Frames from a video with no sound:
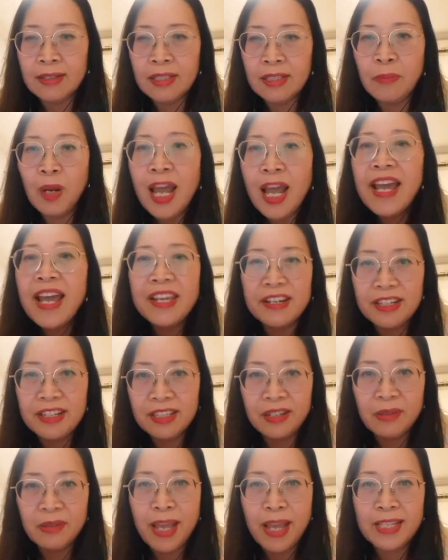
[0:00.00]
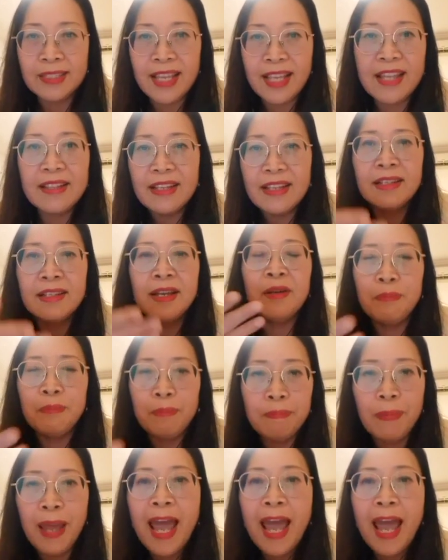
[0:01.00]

suppliers may send the